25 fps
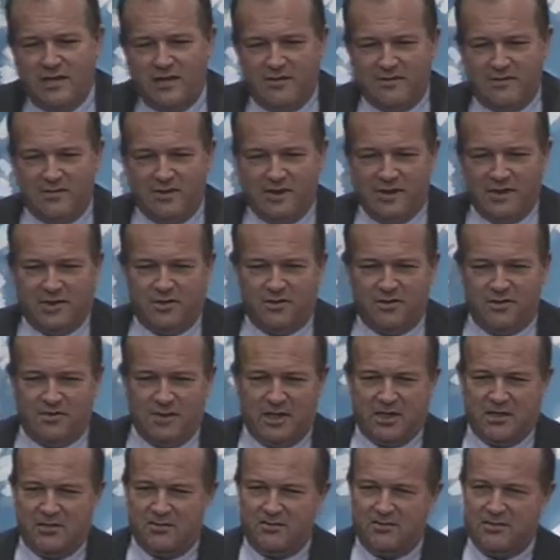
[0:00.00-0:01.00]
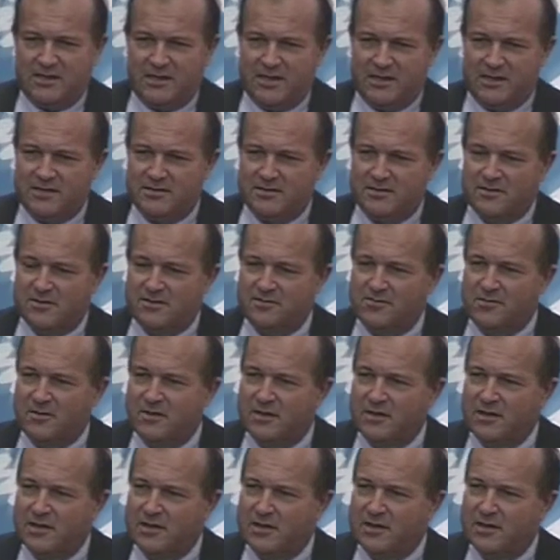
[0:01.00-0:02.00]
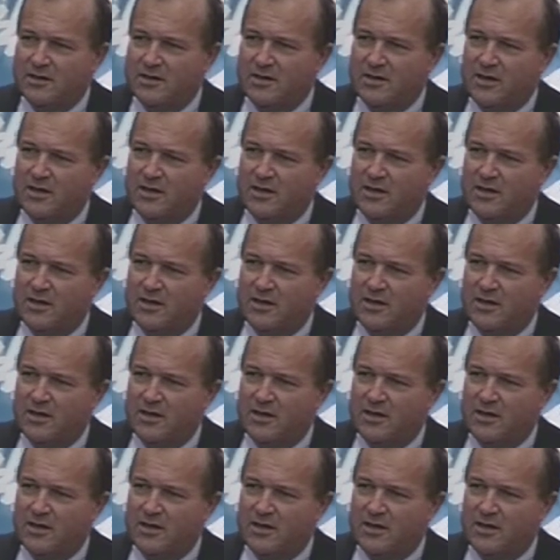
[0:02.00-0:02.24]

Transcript: the economic context where